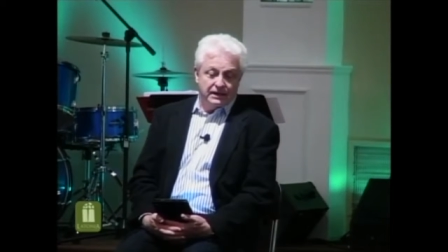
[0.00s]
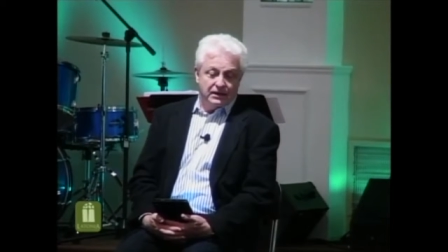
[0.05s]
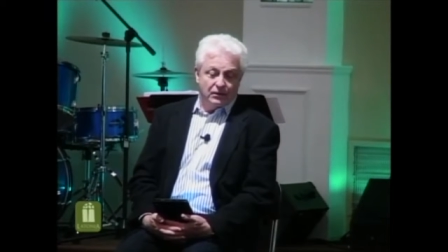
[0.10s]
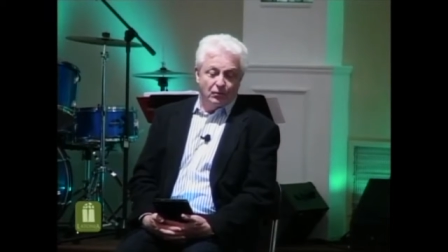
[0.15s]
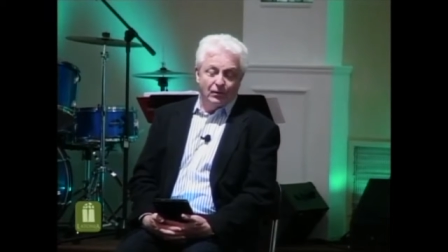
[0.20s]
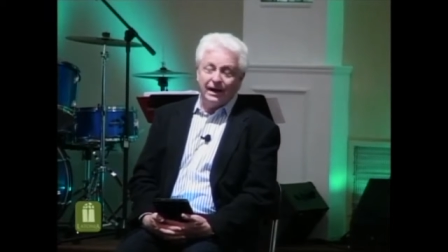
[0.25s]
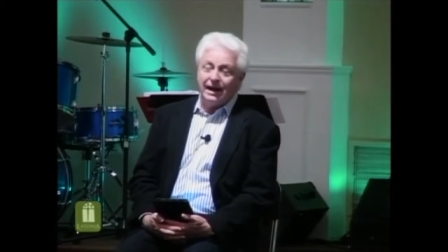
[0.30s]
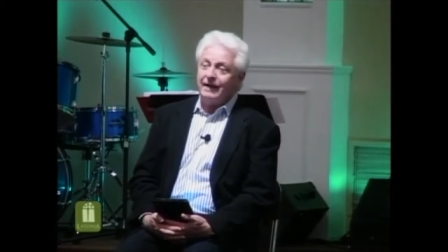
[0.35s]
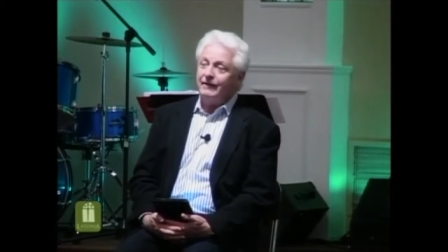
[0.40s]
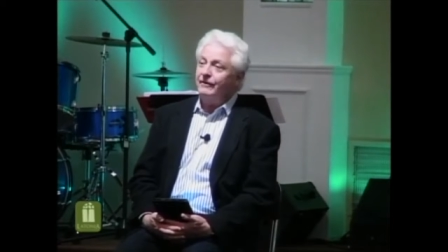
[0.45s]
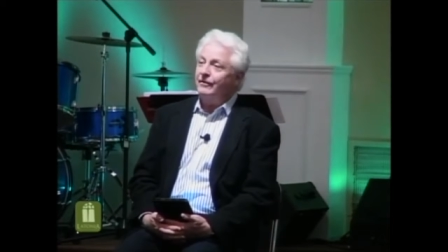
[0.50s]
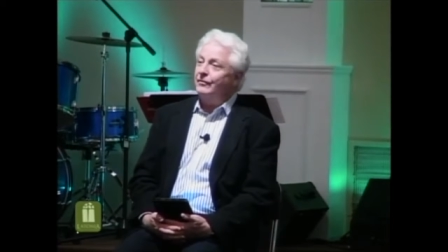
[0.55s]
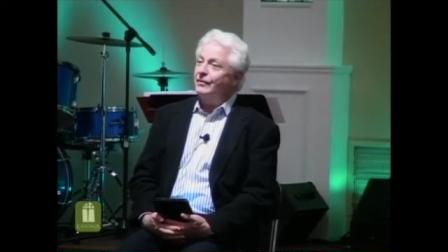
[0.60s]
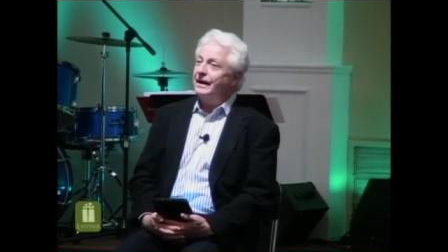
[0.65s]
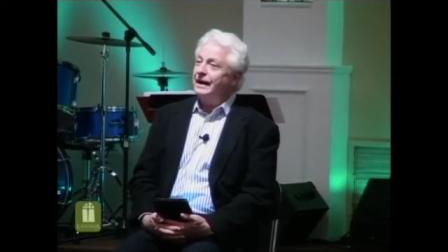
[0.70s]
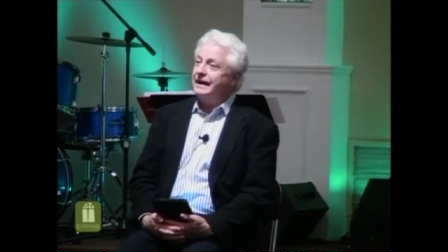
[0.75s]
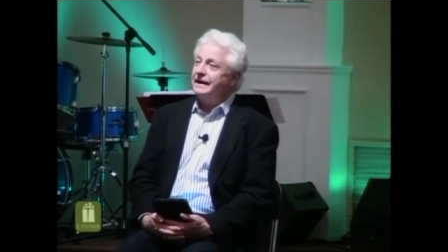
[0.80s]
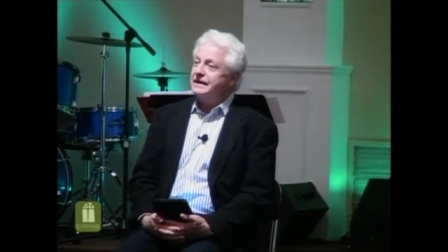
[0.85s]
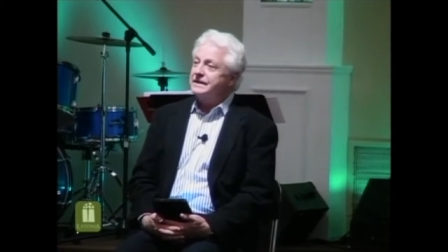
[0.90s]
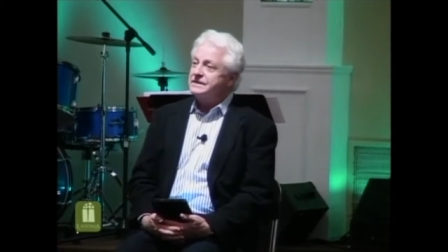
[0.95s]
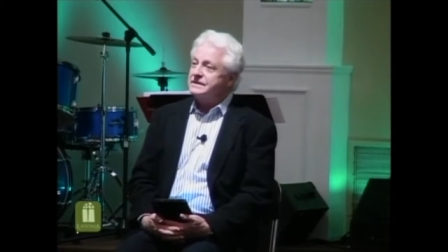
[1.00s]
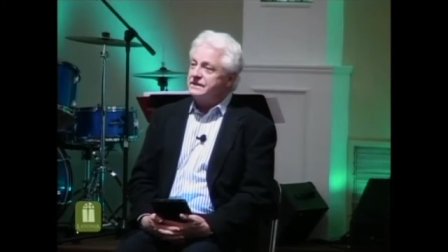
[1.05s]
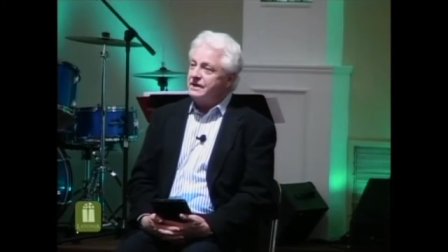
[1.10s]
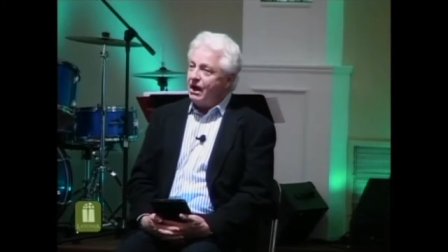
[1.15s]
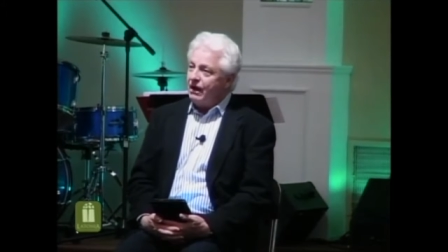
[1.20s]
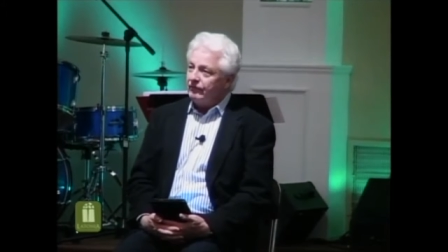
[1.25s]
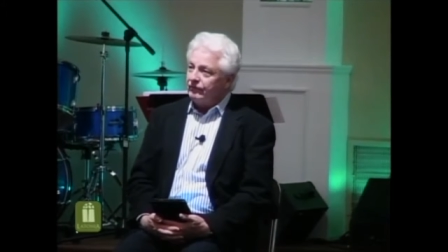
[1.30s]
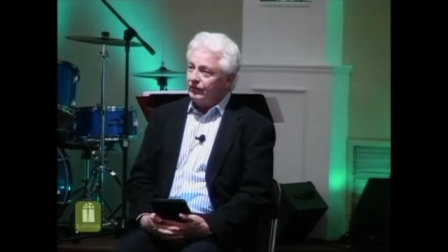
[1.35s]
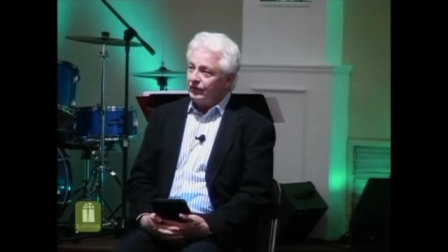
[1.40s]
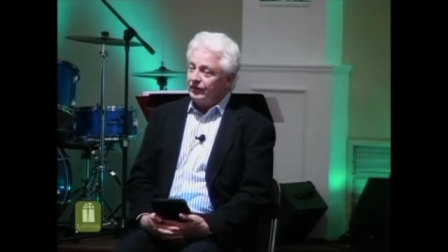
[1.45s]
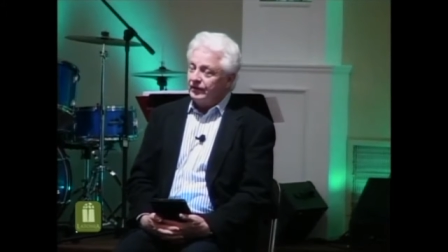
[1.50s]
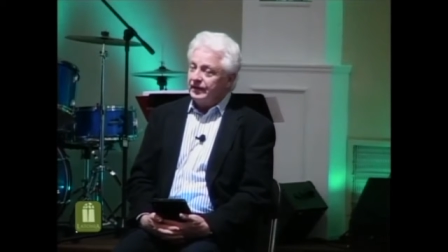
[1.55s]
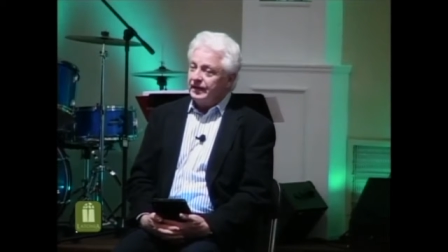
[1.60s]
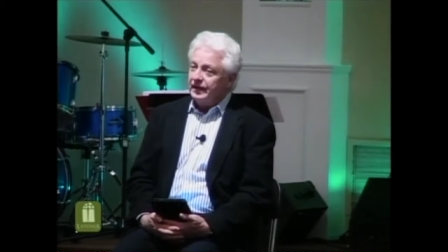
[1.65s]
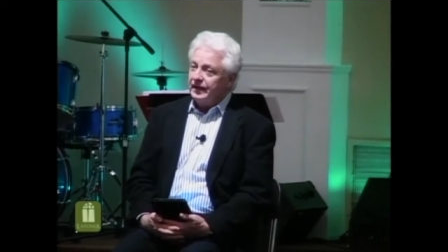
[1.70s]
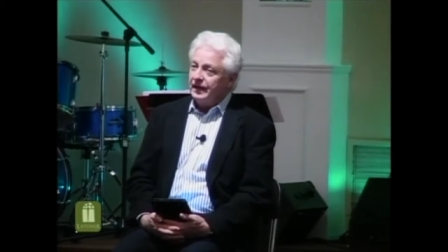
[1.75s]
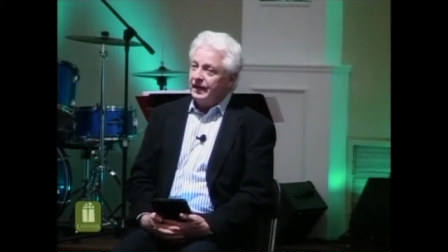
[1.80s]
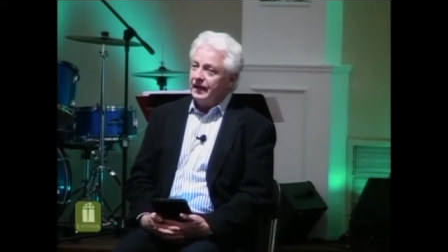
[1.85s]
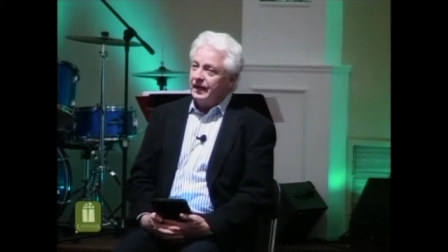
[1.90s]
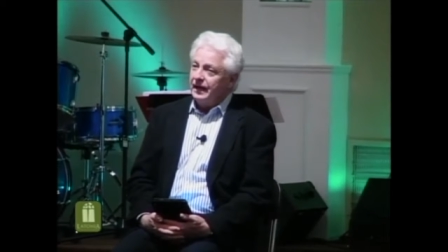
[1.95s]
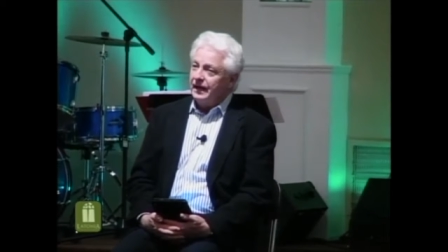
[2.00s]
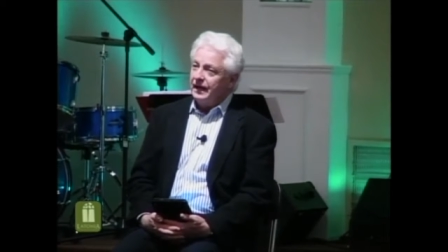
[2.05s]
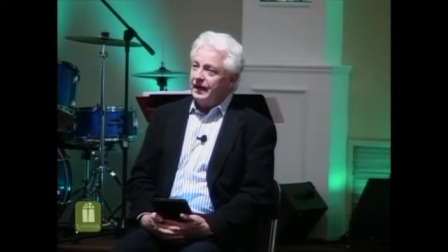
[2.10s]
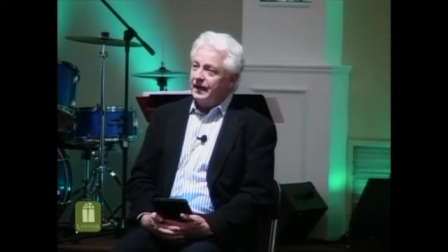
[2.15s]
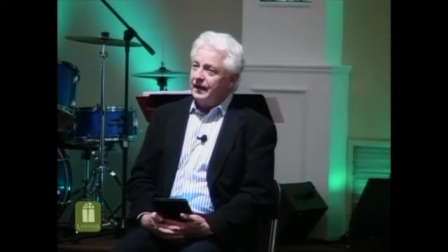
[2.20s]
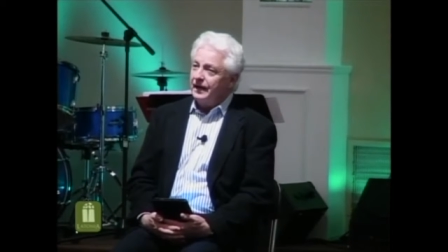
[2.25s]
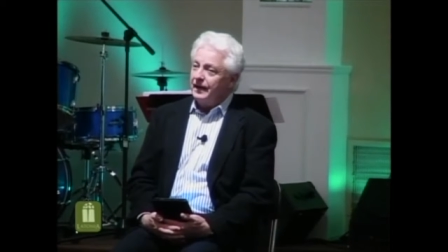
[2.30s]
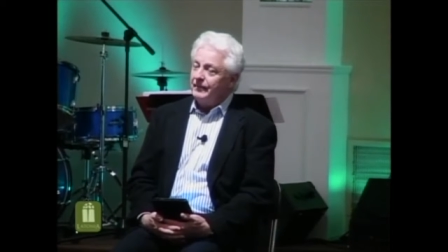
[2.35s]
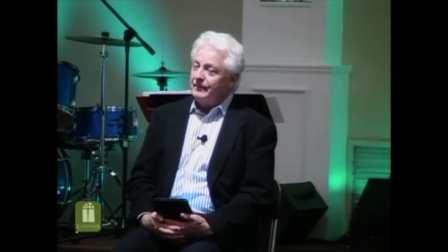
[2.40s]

What I, what I discovered uh,